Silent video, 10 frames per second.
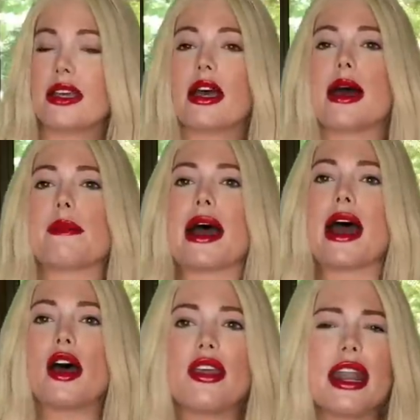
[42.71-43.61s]

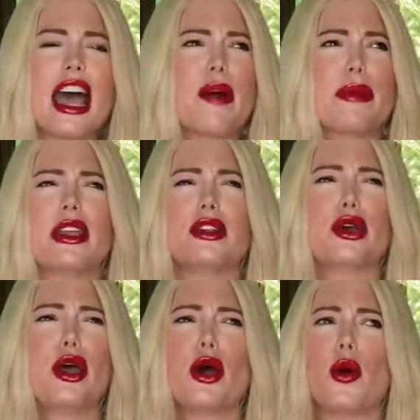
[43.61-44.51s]
How that happened,
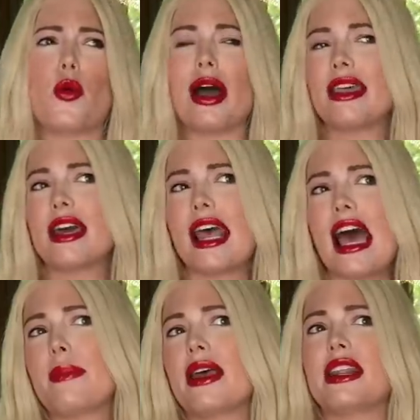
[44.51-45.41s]
why that
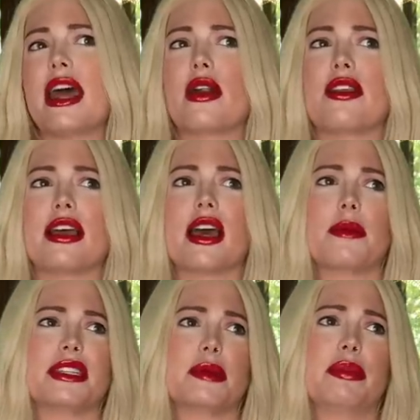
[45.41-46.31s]
happened, how did that come
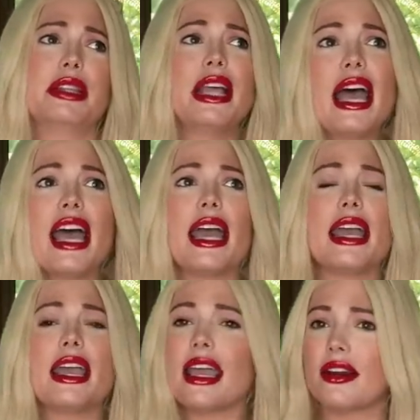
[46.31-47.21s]
into
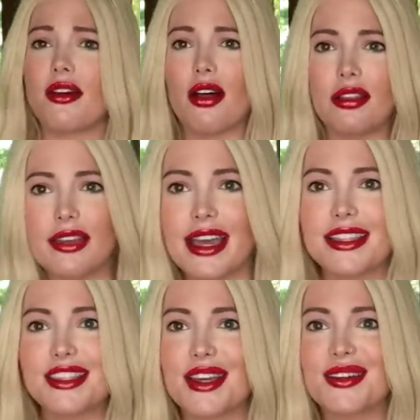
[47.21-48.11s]
play, and all that.
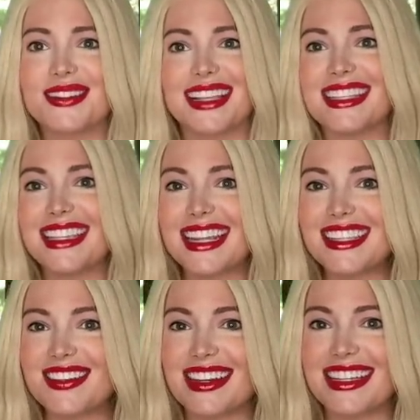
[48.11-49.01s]
So let's get
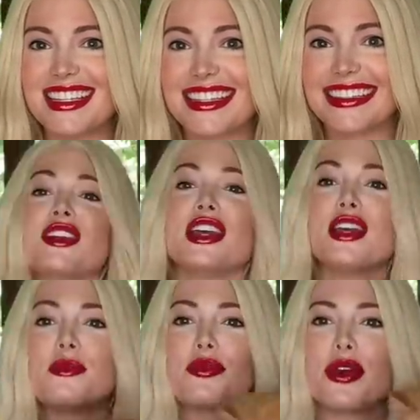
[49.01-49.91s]
into it.
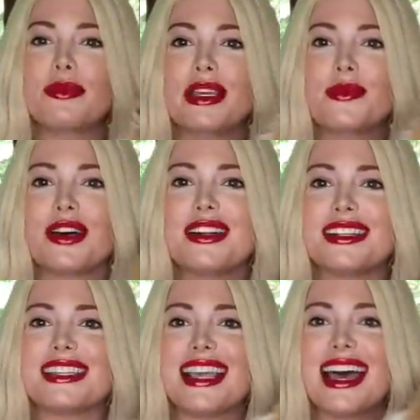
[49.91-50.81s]
Brimley wanted to
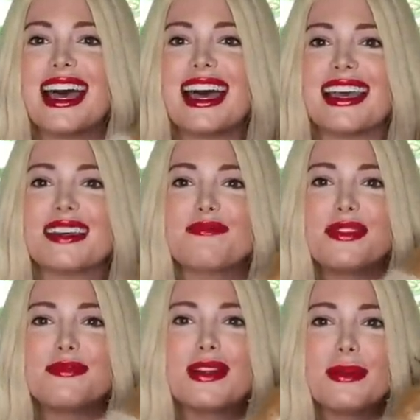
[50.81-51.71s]
say hi.
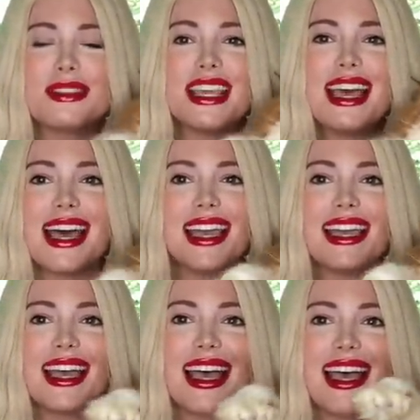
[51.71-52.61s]
Brim Brim, say hi.
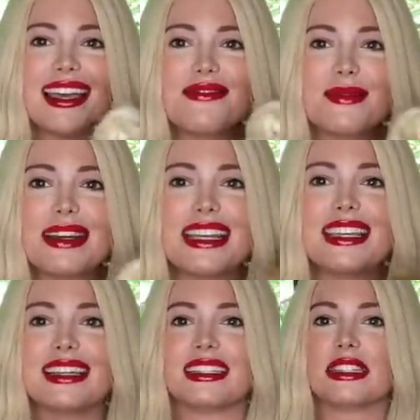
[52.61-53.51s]
Hi
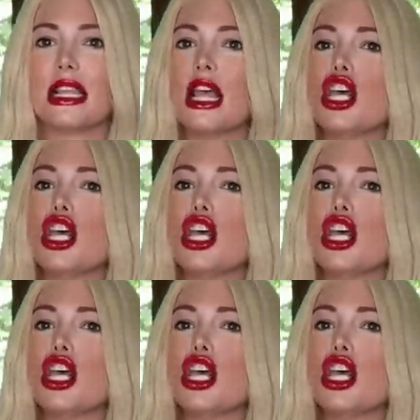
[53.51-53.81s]
everybody.